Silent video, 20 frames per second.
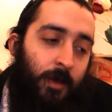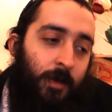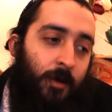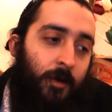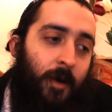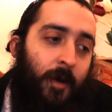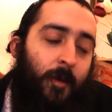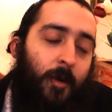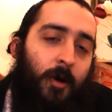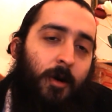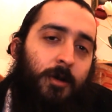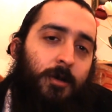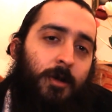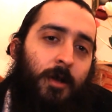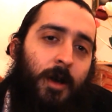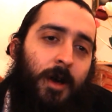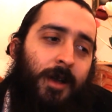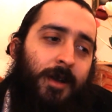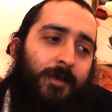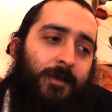The Rebbe
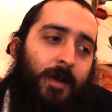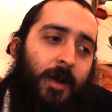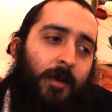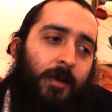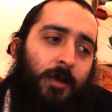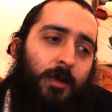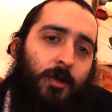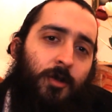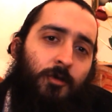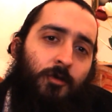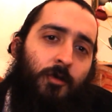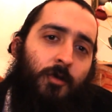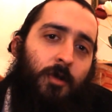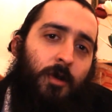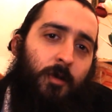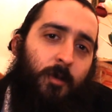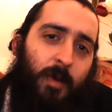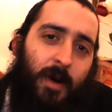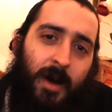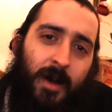also had a very
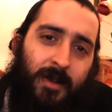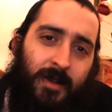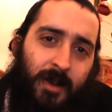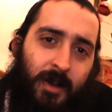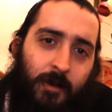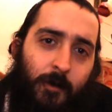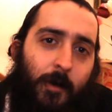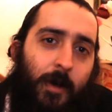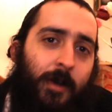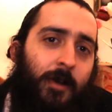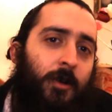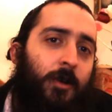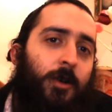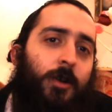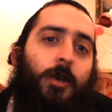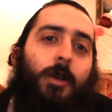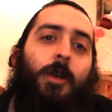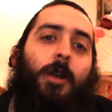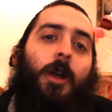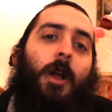strong positive
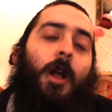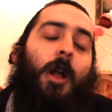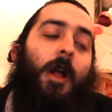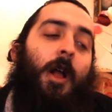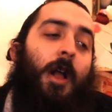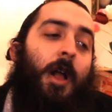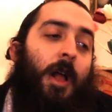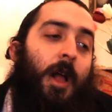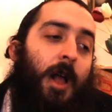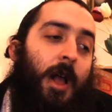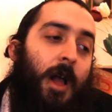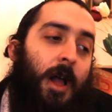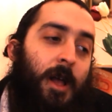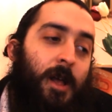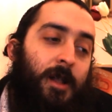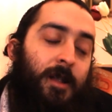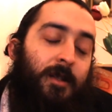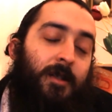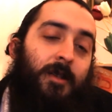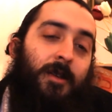energy,
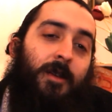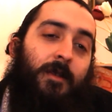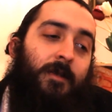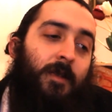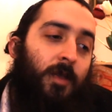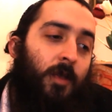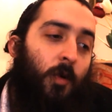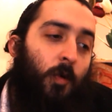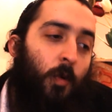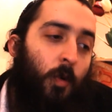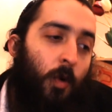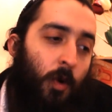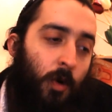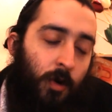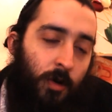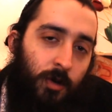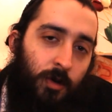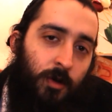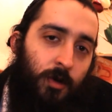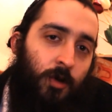and even the
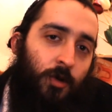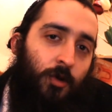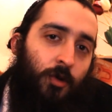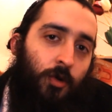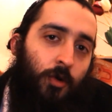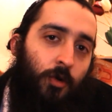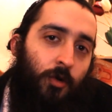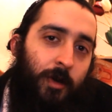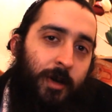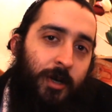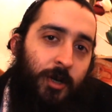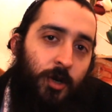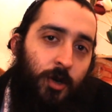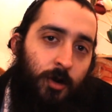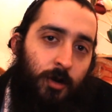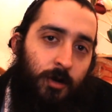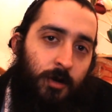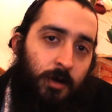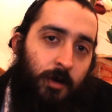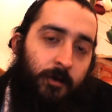worst
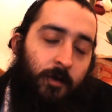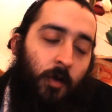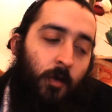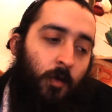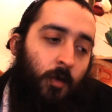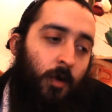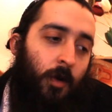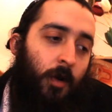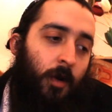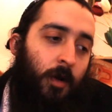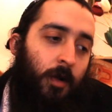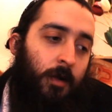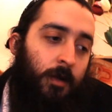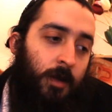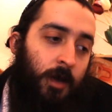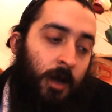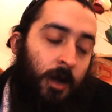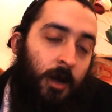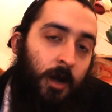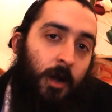creatures of the
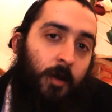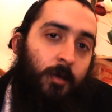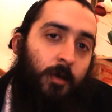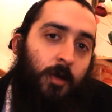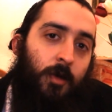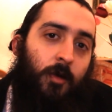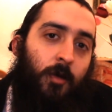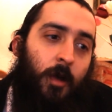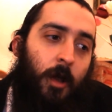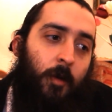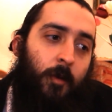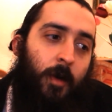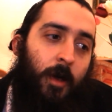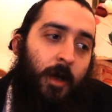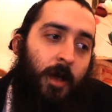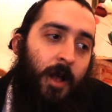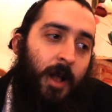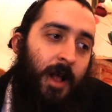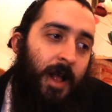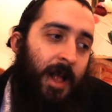world can come to the
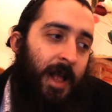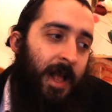Rebbe